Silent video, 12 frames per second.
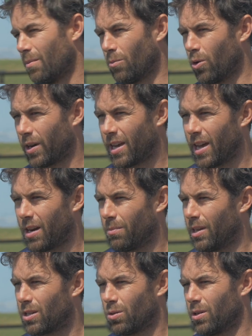more
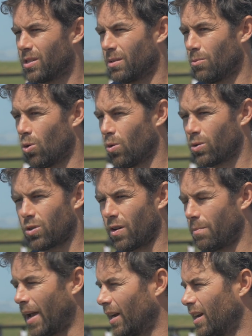academy tours, and more sort
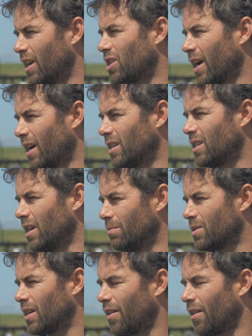of Bangladesh A teams.